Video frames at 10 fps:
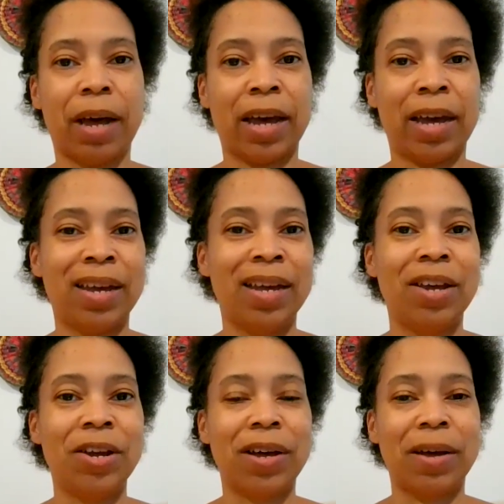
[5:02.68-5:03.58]
my
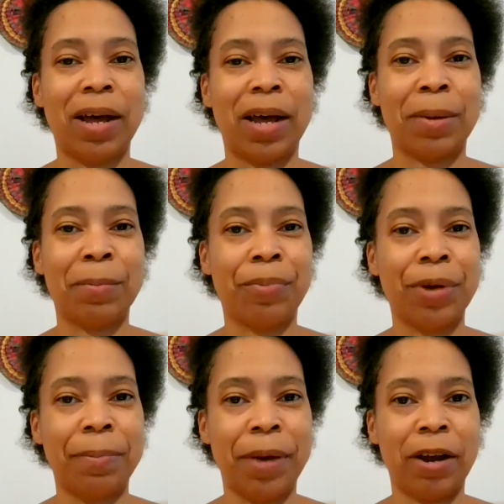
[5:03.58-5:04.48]

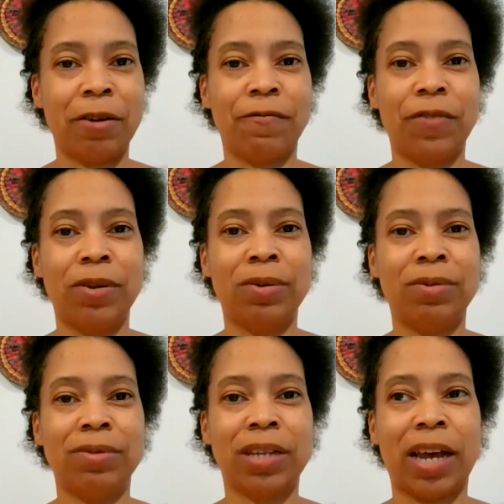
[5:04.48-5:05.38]
prepared
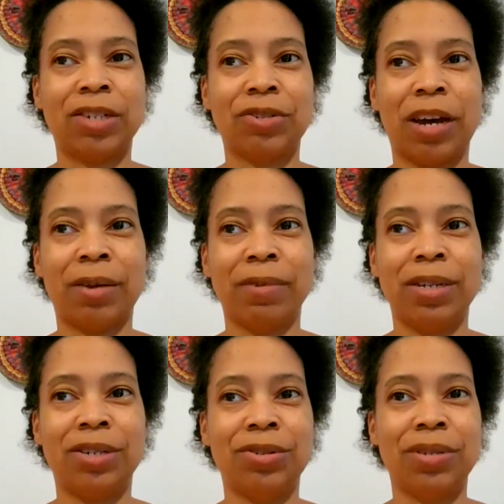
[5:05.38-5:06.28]
foods. I try to
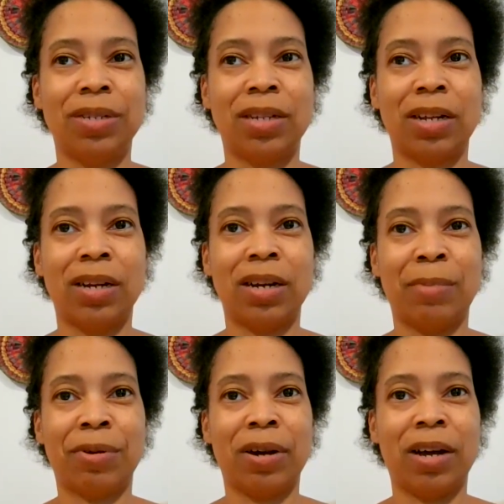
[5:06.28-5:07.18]
reduce the
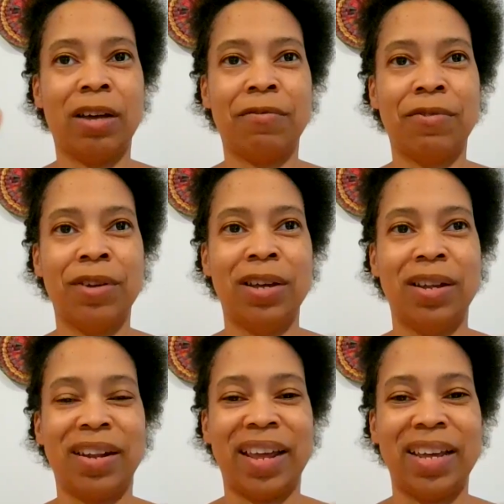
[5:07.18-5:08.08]
number of
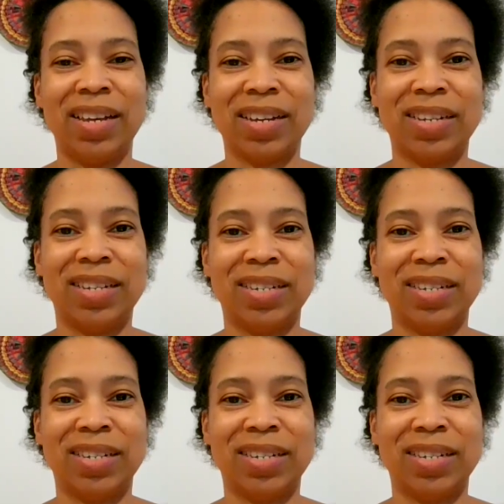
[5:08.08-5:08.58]
like